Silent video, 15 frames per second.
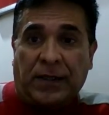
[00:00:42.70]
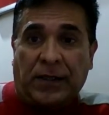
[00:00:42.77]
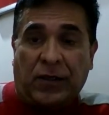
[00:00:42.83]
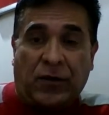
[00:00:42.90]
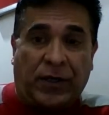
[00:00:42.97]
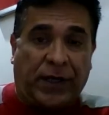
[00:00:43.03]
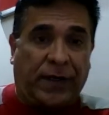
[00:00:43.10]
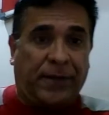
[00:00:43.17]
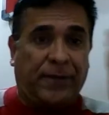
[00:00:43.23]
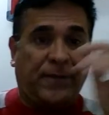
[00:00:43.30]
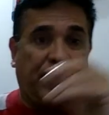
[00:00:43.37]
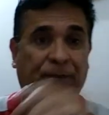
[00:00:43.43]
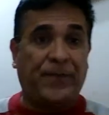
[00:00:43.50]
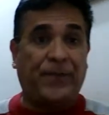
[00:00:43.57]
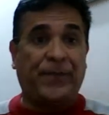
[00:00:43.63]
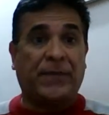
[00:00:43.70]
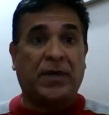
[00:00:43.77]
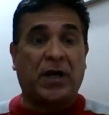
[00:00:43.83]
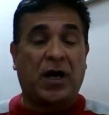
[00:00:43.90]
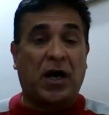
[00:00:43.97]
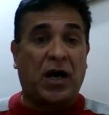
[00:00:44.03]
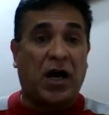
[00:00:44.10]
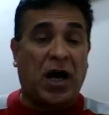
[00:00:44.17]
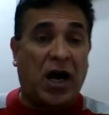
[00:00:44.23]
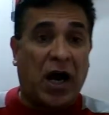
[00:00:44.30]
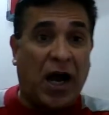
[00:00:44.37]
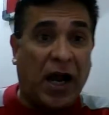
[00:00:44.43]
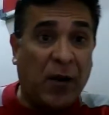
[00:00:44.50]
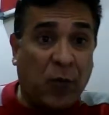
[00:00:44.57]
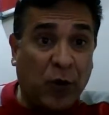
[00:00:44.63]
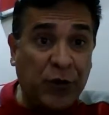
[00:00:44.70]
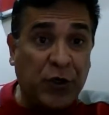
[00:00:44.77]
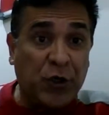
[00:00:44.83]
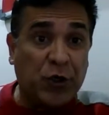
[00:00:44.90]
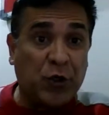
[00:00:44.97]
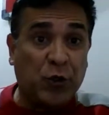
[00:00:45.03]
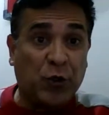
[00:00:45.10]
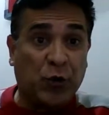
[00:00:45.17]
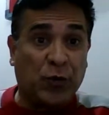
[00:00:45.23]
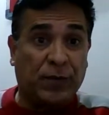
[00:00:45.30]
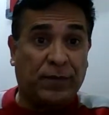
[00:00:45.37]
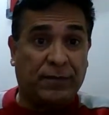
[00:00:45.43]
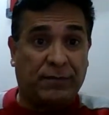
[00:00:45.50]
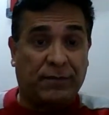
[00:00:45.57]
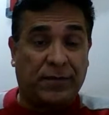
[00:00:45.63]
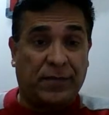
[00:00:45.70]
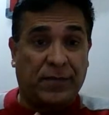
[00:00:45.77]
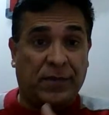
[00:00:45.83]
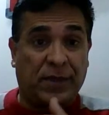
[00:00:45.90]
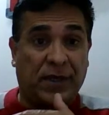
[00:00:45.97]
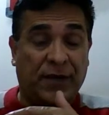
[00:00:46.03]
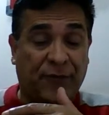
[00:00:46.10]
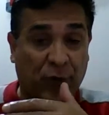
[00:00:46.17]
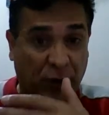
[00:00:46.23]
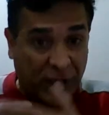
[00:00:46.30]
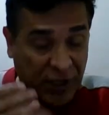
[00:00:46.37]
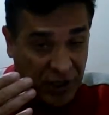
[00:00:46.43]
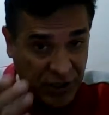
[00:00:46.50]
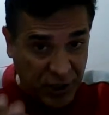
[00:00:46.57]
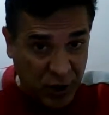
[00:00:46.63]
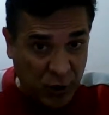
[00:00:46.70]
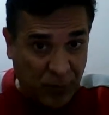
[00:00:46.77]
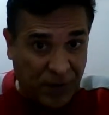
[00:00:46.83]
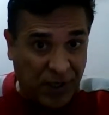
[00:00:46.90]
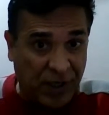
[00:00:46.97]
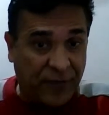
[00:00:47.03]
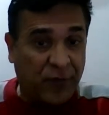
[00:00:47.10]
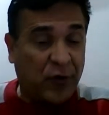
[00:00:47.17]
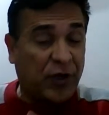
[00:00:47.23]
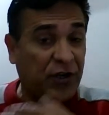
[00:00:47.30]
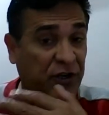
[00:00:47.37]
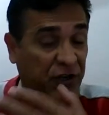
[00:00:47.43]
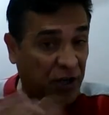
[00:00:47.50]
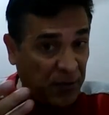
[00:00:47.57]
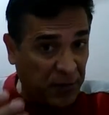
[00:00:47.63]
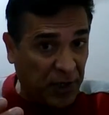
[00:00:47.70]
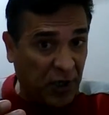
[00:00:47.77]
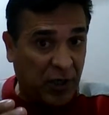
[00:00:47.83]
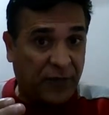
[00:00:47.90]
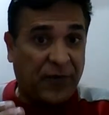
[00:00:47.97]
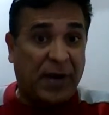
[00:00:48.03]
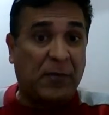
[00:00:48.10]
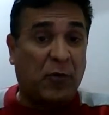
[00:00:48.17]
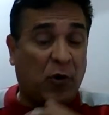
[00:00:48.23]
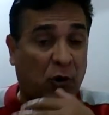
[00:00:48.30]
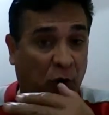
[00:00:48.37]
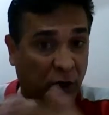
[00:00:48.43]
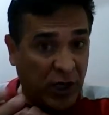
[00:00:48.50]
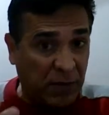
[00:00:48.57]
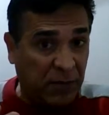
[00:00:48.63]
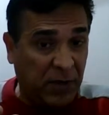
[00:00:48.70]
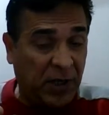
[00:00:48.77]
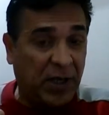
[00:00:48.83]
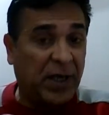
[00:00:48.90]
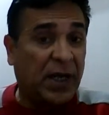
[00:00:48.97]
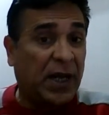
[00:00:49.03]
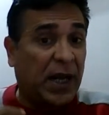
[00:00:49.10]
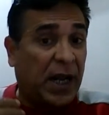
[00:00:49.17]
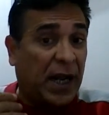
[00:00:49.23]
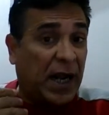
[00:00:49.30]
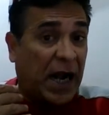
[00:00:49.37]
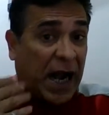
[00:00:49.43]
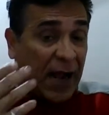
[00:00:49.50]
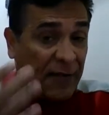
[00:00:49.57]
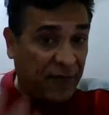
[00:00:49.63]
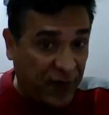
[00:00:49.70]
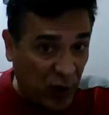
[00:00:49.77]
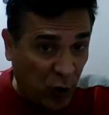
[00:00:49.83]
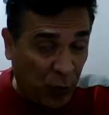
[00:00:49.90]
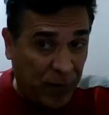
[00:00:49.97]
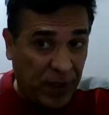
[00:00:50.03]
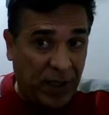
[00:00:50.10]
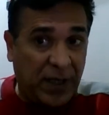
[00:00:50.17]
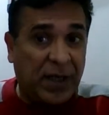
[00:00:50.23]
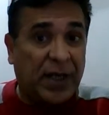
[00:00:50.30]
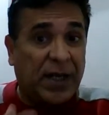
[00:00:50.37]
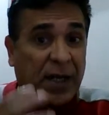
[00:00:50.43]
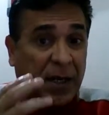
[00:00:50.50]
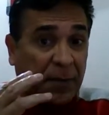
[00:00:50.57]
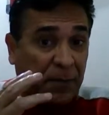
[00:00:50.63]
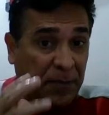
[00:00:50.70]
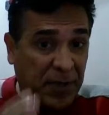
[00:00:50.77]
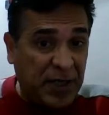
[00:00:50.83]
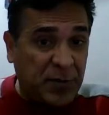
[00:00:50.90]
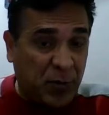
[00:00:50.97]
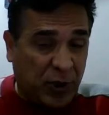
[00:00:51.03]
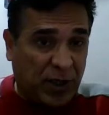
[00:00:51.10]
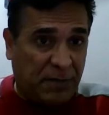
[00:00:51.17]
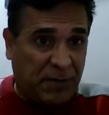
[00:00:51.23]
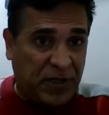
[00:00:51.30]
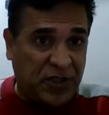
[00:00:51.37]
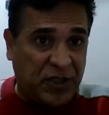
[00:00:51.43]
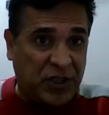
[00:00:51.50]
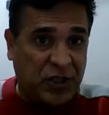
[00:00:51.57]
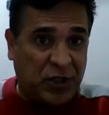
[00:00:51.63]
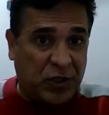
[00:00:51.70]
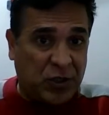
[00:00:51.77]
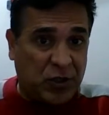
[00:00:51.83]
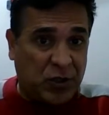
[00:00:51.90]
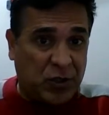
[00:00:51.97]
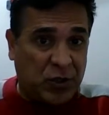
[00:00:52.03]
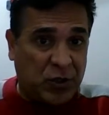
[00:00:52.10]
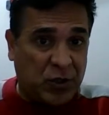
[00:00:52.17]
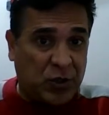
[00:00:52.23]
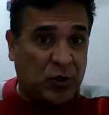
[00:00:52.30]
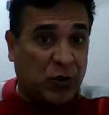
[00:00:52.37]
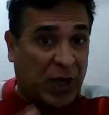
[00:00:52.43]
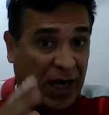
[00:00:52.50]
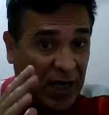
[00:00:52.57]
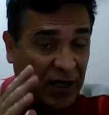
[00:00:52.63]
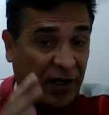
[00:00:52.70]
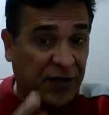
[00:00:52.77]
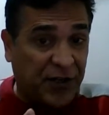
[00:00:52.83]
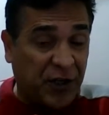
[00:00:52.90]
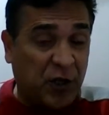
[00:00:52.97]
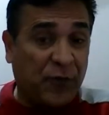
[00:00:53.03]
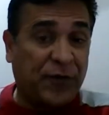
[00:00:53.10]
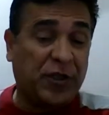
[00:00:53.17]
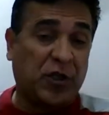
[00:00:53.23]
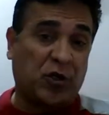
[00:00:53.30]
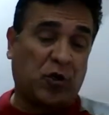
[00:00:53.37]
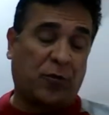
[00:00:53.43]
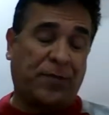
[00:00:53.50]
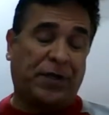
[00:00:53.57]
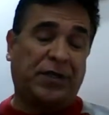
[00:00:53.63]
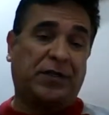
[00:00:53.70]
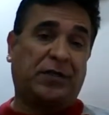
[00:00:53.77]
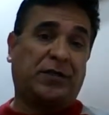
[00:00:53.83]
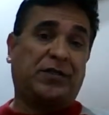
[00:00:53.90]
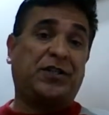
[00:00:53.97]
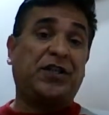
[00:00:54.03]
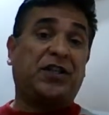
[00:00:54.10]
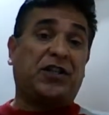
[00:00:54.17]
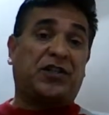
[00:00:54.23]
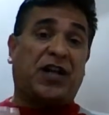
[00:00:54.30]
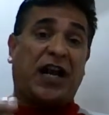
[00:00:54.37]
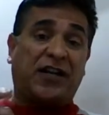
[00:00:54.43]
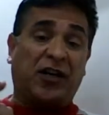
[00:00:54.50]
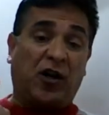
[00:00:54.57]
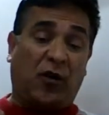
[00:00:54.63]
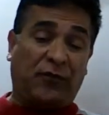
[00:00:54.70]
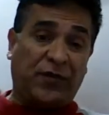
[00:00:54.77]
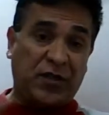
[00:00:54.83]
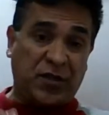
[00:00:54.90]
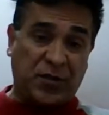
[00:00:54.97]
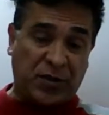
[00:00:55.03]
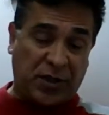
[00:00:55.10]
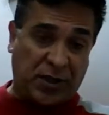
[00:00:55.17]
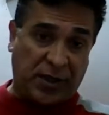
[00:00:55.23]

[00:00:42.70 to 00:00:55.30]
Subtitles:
Okay. I want you to, if you can listen to me, if you can hear me, if I'm audible, I'm viewable, please put a message so I'll continue with the topic. See, the title of this